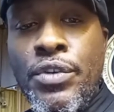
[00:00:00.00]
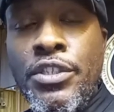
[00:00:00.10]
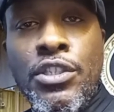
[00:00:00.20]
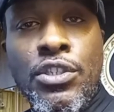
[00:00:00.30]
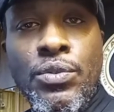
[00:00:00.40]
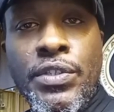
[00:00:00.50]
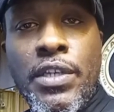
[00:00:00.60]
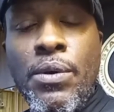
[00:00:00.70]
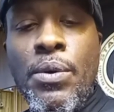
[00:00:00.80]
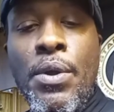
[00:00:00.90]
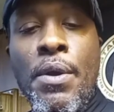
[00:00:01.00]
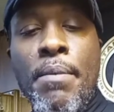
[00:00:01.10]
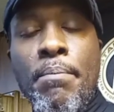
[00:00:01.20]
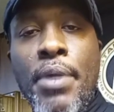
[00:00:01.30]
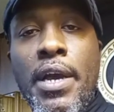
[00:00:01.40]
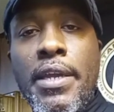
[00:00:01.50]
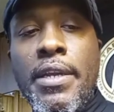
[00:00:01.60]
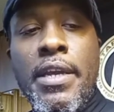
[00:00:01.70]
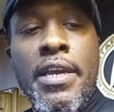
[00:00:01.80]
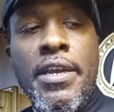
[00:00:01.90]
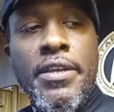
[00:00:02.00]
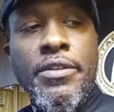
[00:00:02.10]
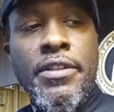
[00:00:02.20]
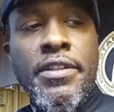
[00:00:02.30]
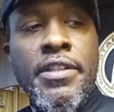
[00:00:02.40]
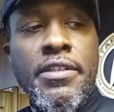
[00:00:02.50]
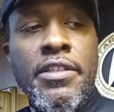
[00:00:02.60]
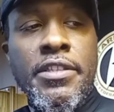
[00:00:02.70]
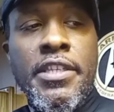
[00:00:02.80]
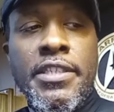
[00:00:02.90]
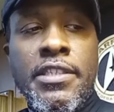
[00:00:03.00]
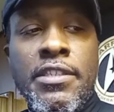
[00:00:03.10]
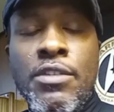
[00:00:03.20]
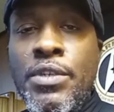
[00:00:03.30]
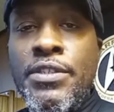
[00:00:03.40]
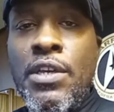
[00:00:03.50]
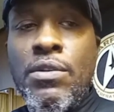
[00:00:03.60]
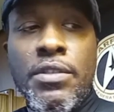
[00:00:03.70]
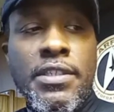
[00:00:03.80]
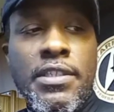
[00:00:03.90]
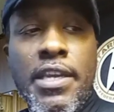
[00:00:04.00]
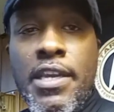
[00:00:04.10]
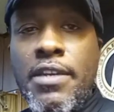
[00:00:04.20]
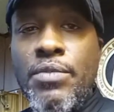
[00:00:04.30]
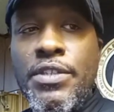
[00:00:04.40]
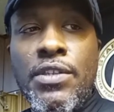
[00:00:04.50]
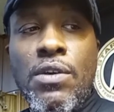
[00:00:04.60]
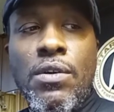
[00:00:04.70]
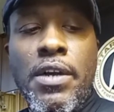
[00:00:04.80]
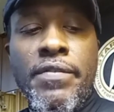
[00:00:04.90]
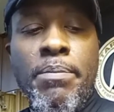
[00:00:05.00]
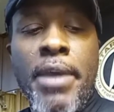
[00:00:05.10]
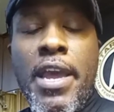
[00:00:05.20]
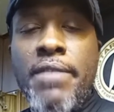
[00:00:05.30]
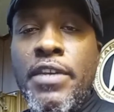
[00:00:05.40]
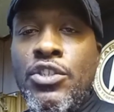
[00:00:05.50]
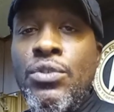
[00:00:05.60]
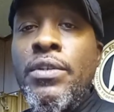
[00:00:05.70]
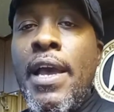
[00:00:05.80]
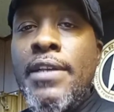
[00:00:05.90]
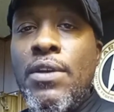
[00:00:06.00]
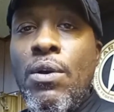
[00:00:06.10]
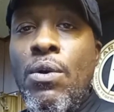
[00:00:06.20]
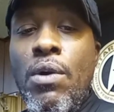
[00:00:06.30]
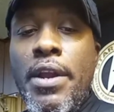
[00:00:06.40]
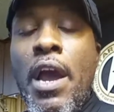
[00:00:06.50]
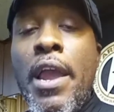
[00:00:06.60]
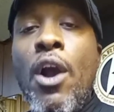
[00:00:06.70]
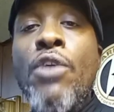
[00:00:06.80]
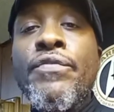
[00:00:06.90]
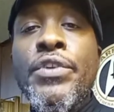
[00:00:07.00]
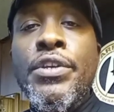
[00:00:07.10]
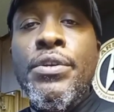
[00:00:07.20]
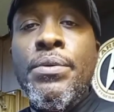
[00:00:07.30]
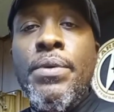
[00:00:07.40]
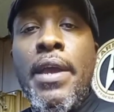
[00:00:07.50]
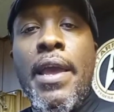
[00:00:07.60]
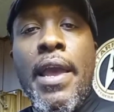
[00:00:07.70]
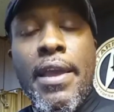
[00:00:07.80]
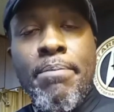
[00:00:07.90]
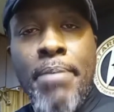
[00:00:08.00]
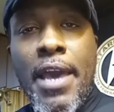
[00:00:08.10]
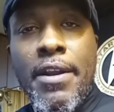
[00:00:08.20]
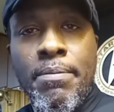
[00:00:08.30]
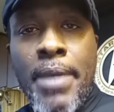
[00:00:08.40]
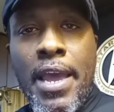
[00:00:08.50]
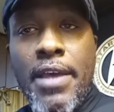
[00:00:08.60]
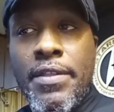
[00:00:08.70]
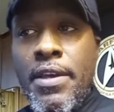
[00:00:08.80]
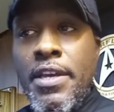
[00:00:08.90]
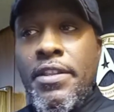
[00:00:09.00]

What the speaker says: free to do so, but this is the result. This is the end result of the path that you guys are on. I offer you a better path.